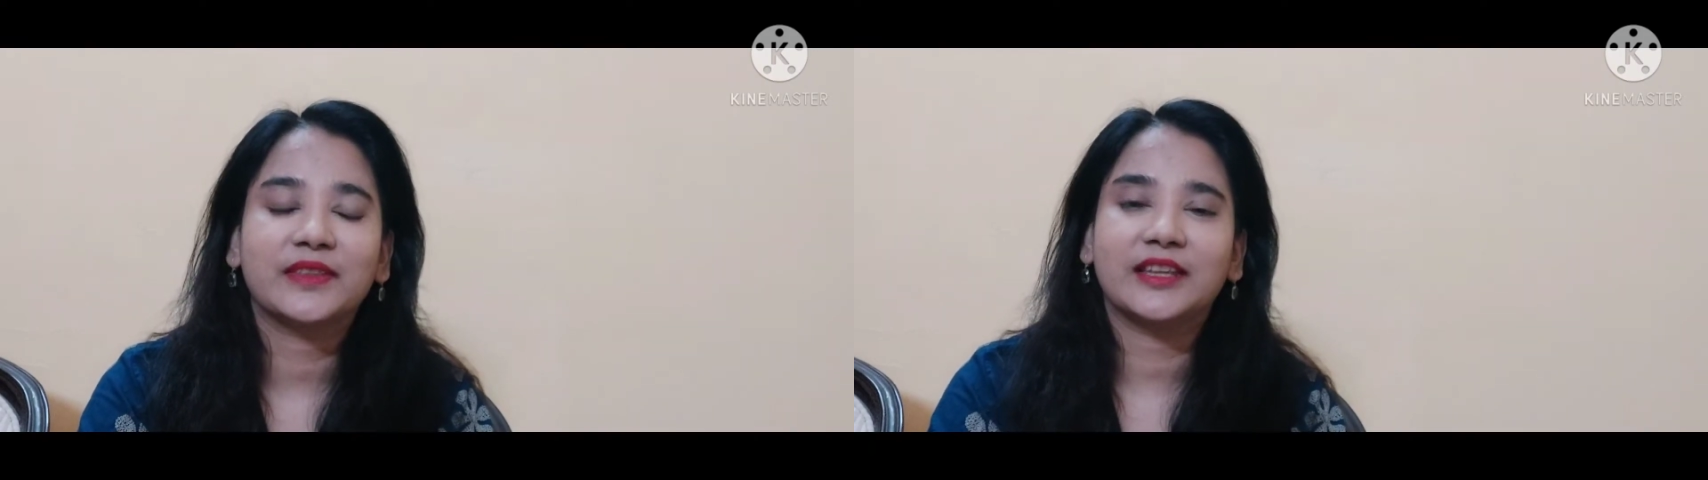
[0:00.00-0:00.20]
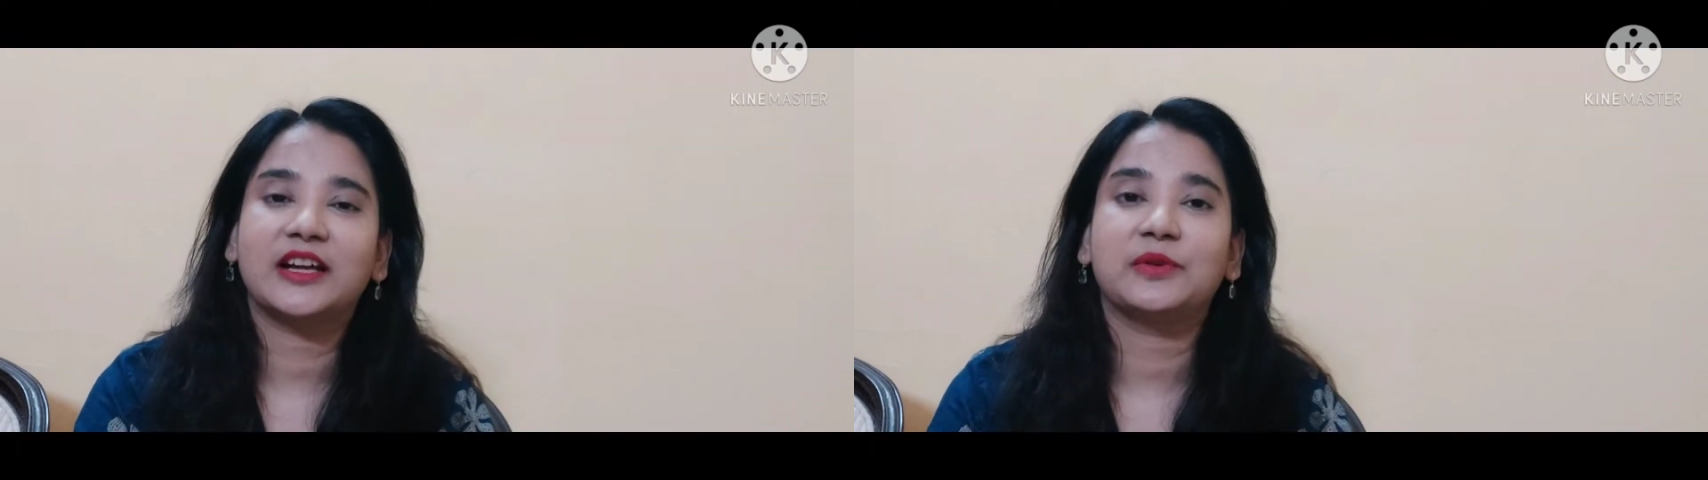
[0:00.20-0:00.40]

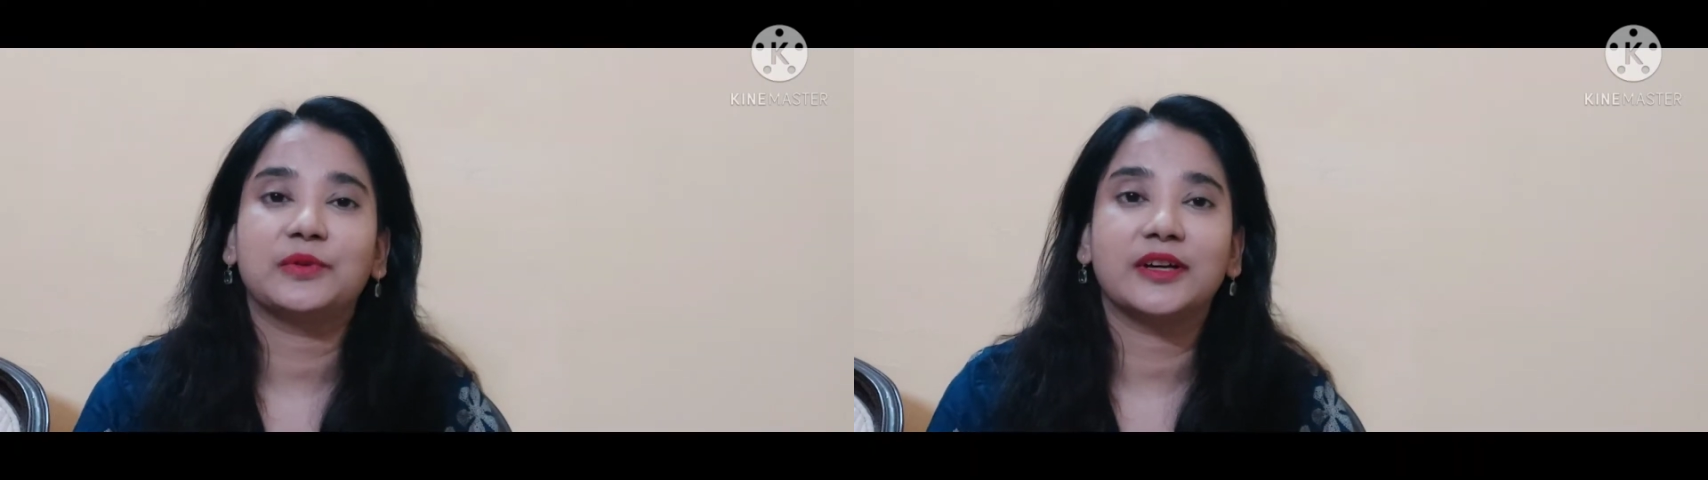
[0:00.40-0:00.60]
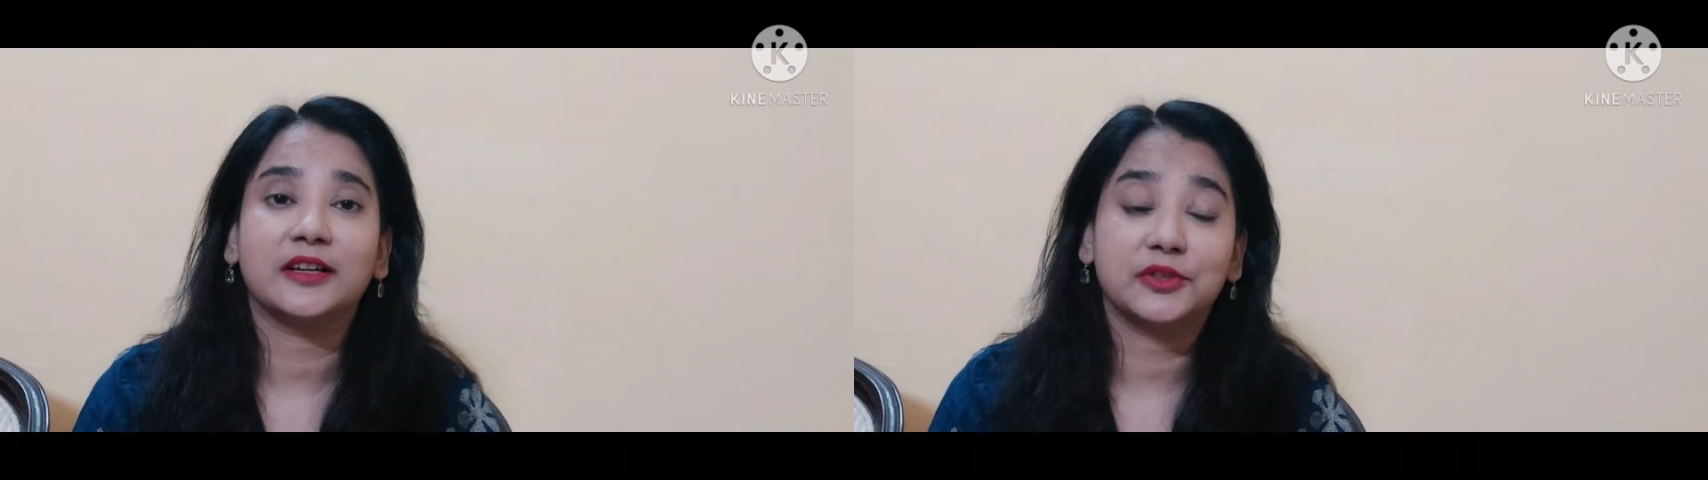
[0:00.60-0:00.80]

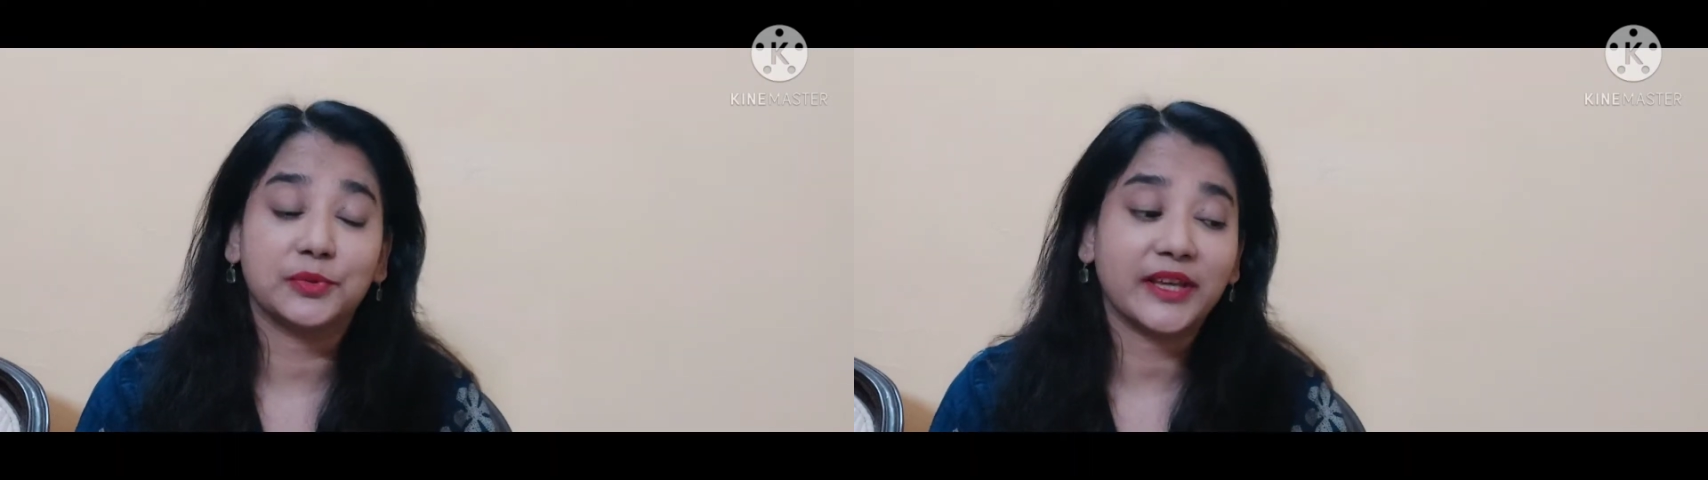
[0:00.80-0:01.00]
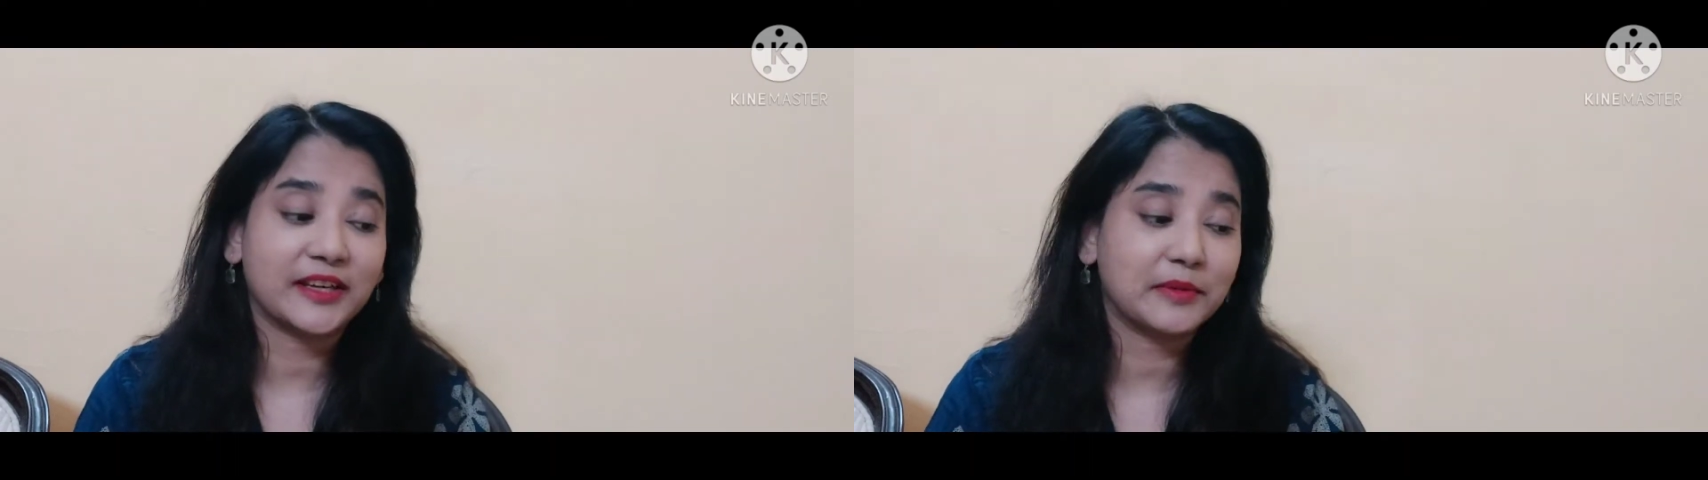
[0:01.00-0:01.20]
Now
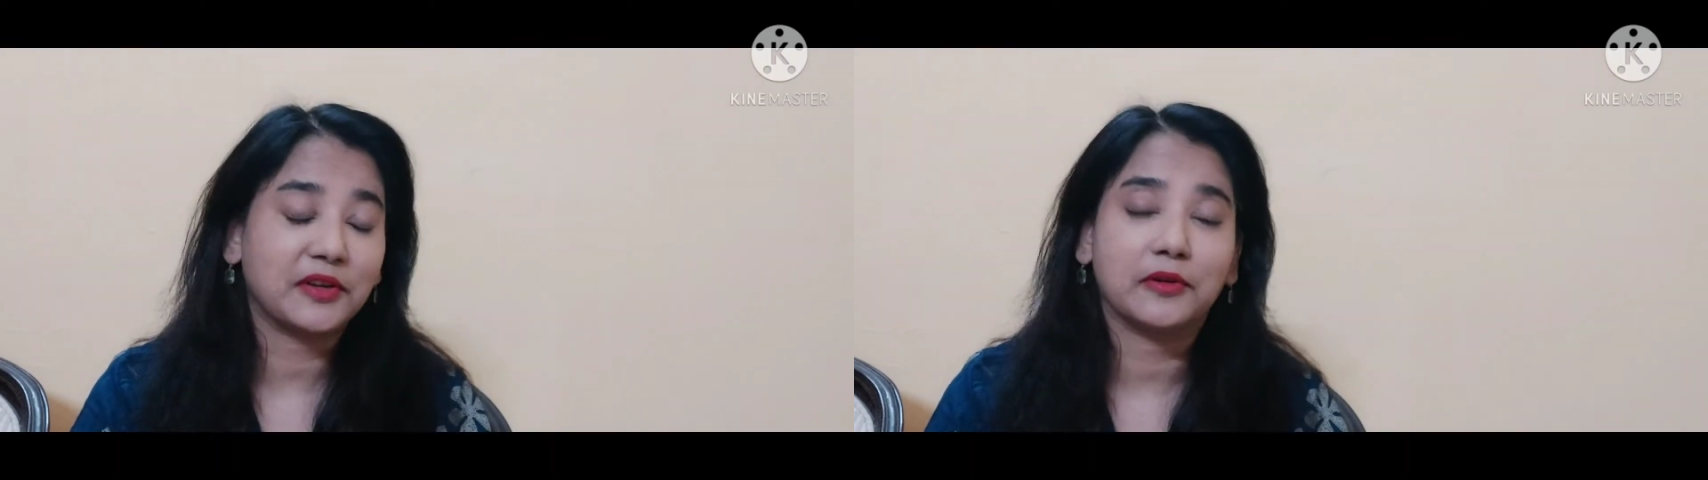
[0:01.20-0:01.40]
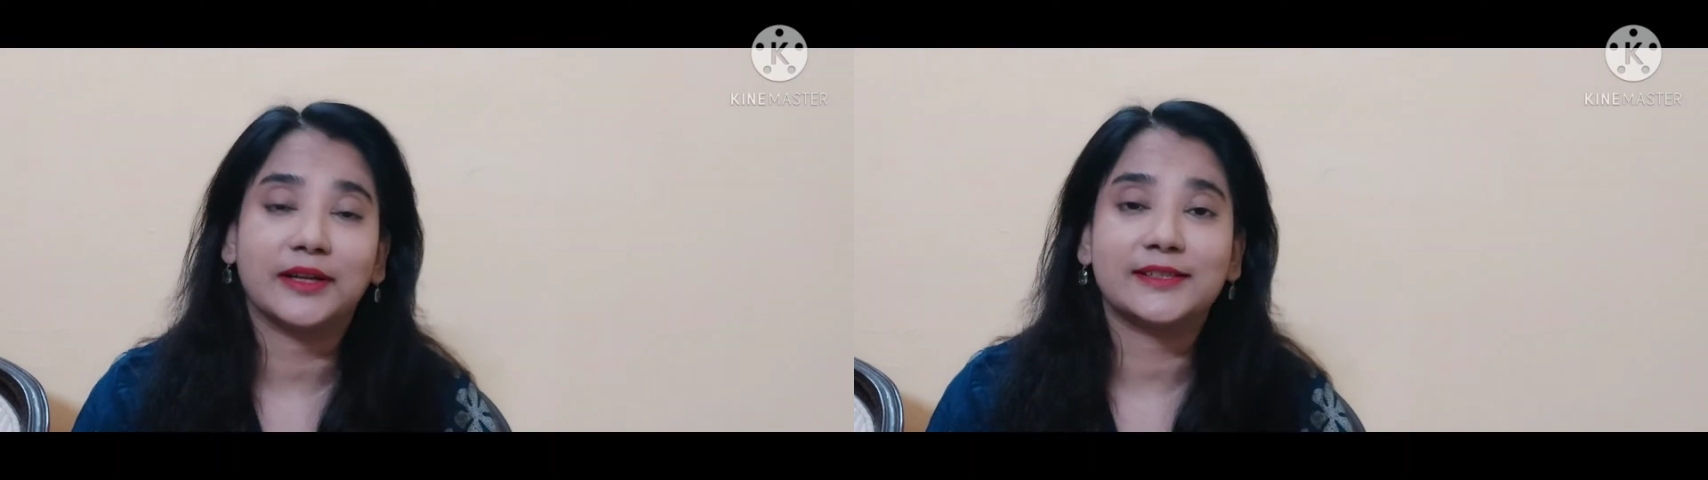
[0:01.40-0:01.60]
don't get me wrong,